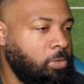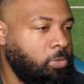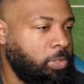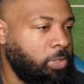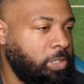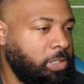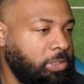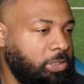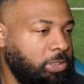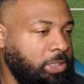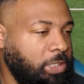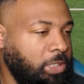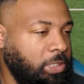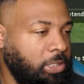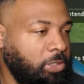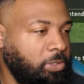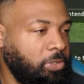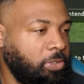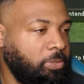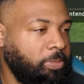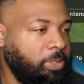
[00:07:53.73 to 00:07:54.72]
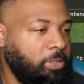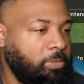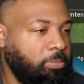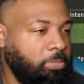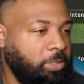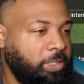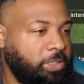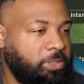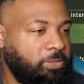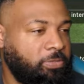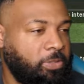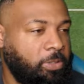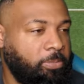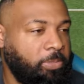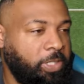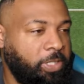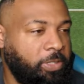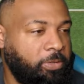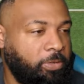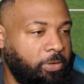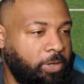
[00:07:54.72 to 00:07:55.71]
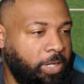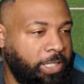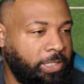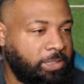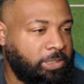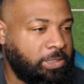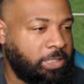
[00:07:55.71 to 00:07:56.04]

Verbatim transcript: we're gonna send a little bit of blitz from the right